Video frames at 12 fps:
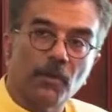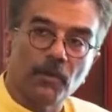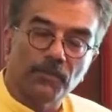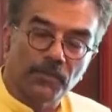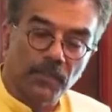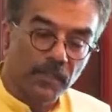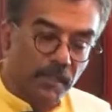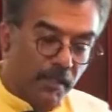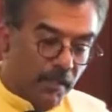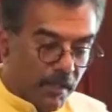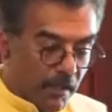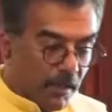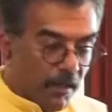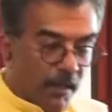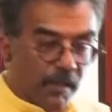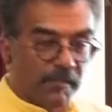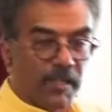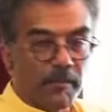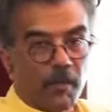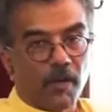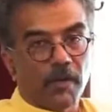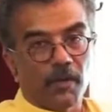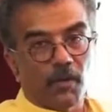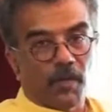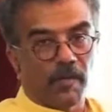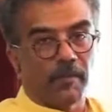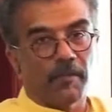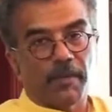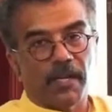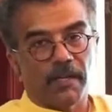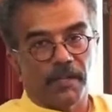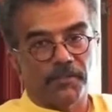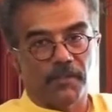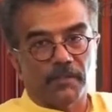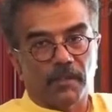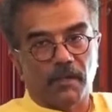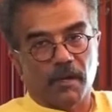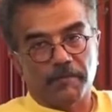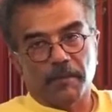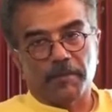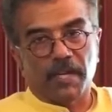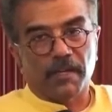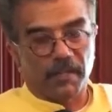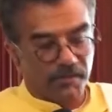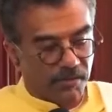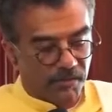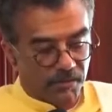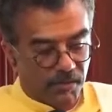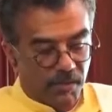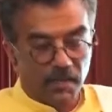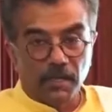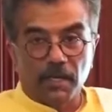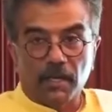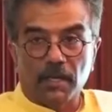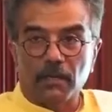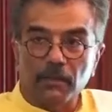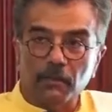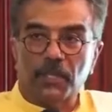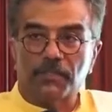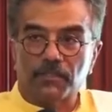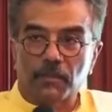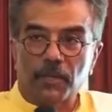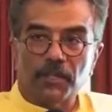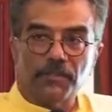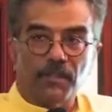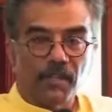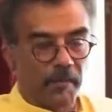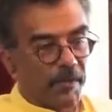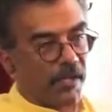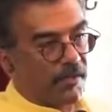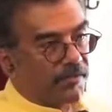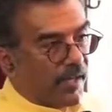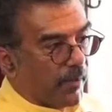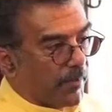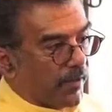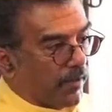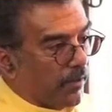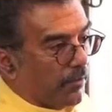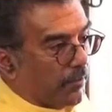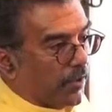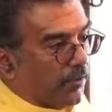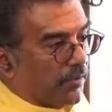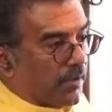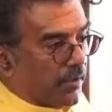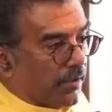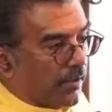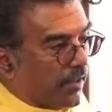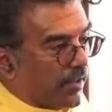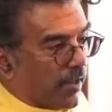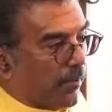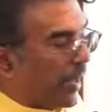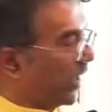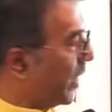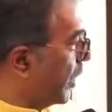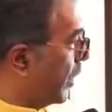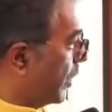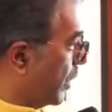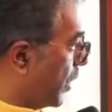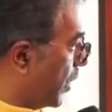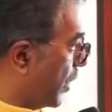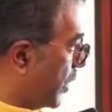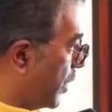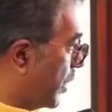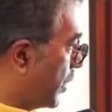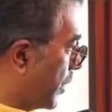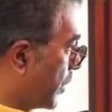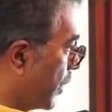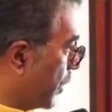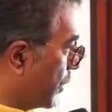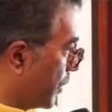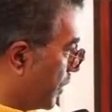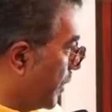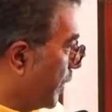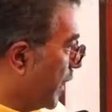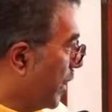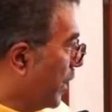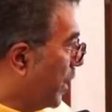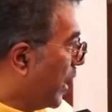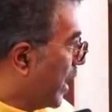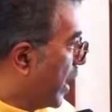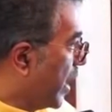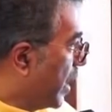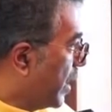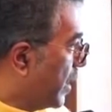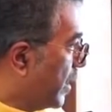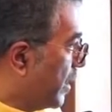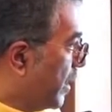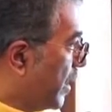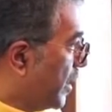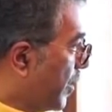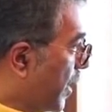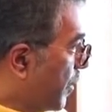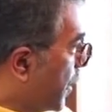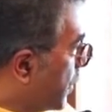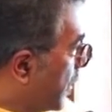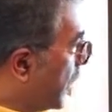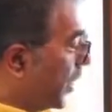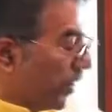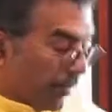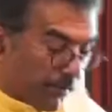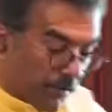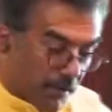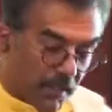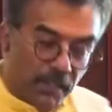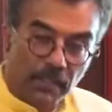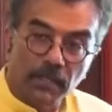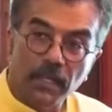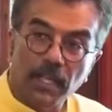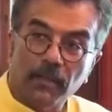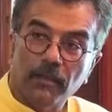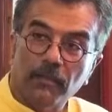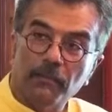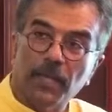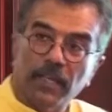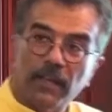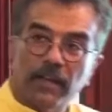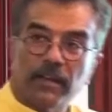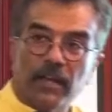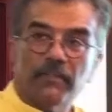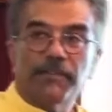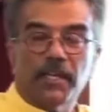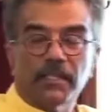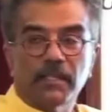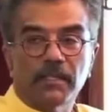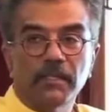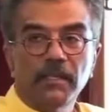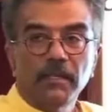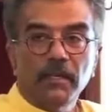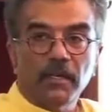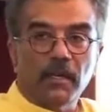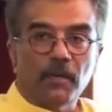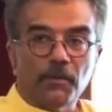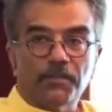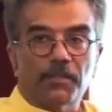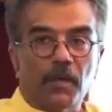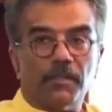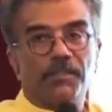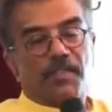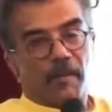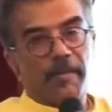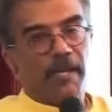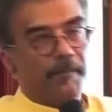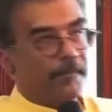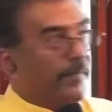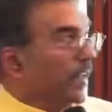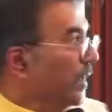closed, a lot of them got into rubber plantations and coffee plantations once the British independence happened, because the retail banking got closed. And there were visionaries like my great-grandfather who saw this coming,